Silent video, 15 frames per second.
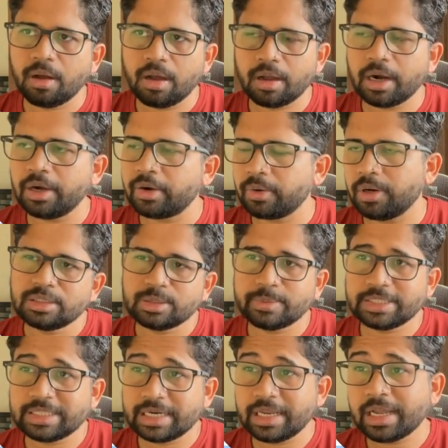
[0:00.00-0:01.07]
controller. So
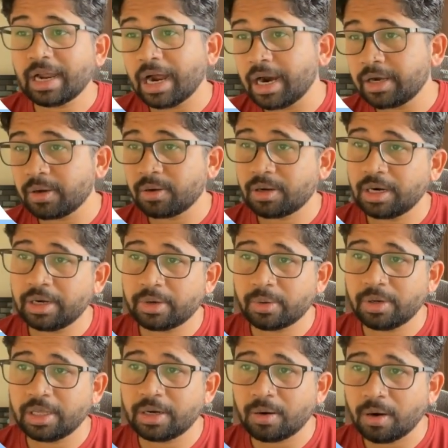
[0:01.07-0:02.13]
basically cart
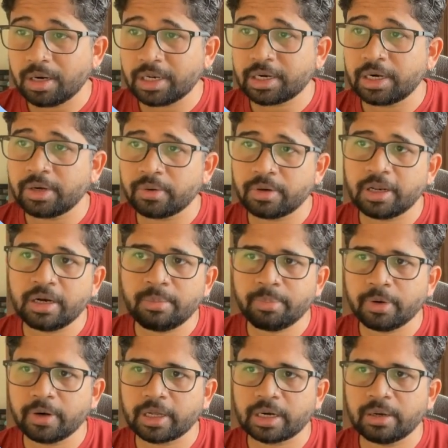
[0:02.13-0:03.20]
controller, order controller and
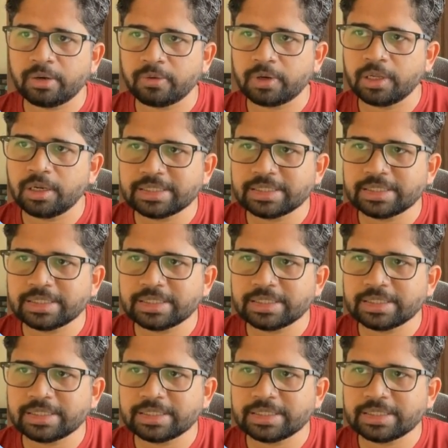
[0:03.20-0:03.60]
product controller.